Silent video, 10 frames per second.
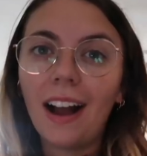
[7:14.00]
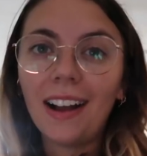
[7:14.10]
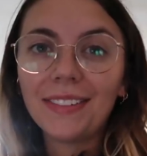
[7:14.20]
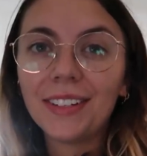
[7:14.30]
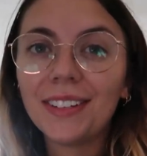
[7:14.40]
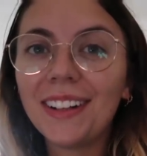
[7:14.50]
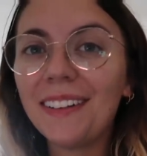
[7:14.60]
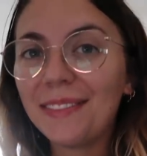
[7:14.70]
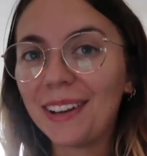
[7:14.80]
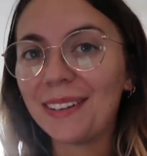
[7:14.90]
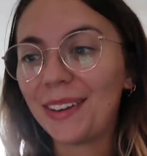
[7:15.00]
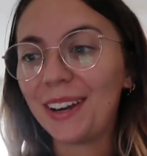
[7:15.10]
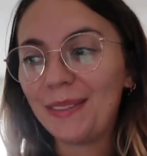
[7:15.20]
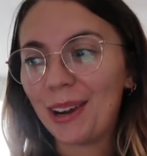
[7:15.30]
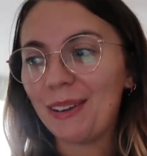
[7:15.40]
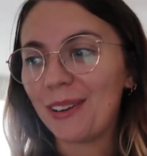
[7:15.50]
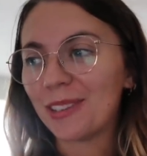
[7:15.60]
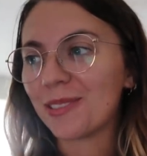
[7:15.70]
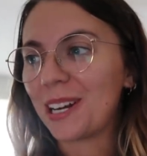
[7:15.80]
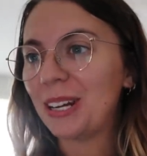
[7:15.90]
I feel very, very, very
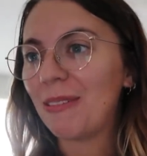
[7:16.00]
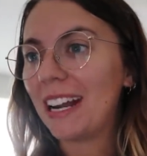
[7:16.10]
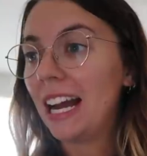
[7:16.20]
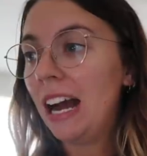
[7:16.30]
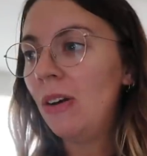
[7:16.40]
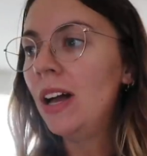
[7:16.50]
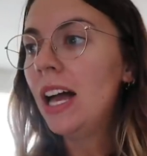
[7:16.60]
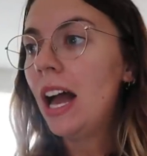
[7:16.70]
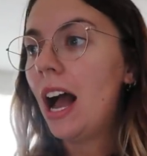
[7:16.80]
frustrated right now.